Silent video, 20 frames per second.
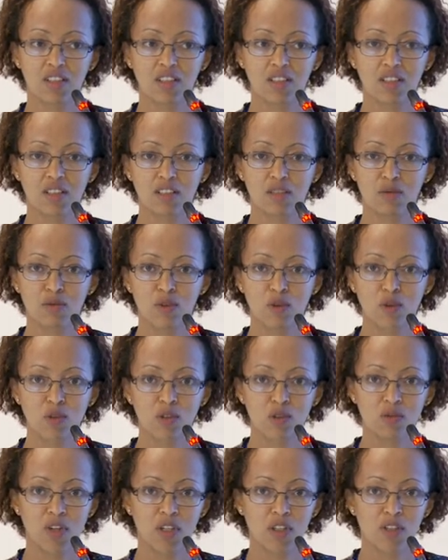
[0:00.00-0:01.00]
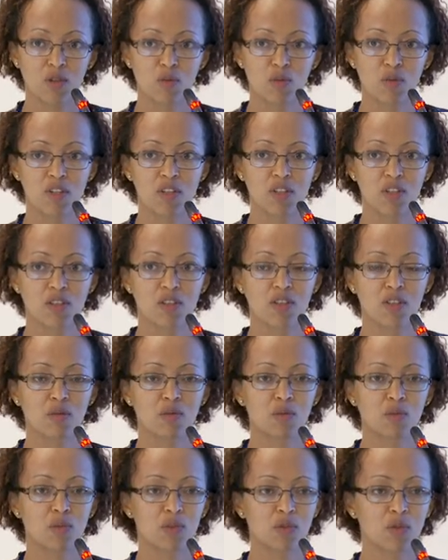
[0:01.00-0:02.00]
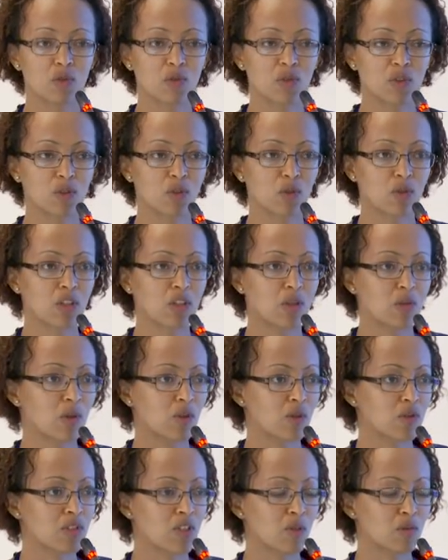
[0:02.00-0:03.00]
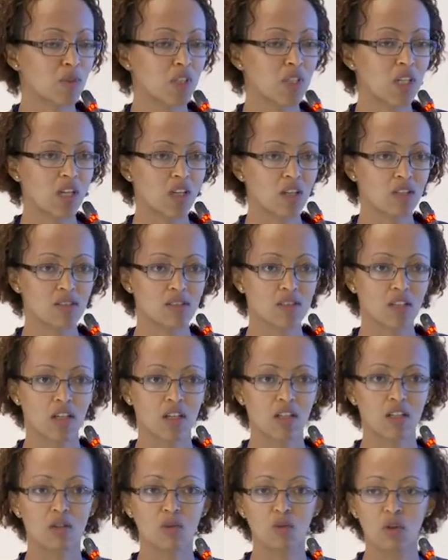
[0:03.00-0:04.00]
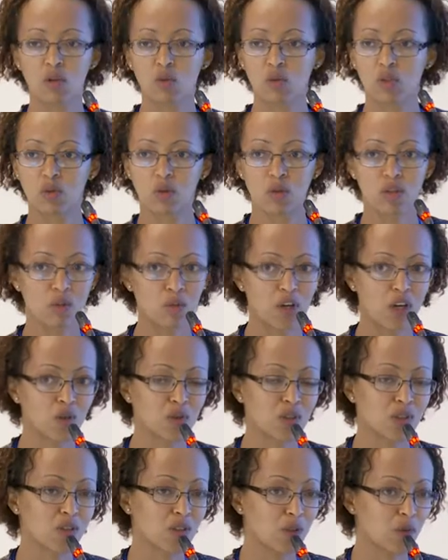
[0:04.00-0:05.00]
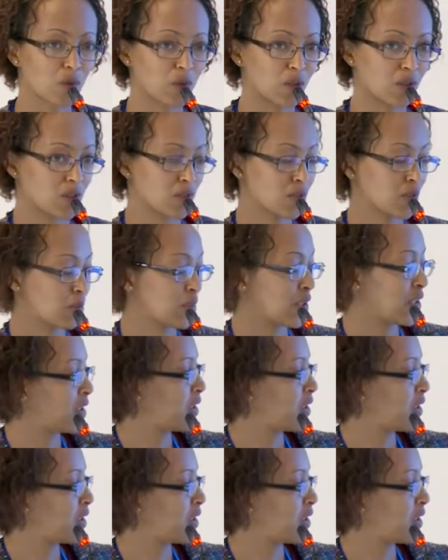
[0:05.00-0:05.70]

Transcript: in front of entrepreneurship, we're talking about something else than when we talk about entrepreneurship.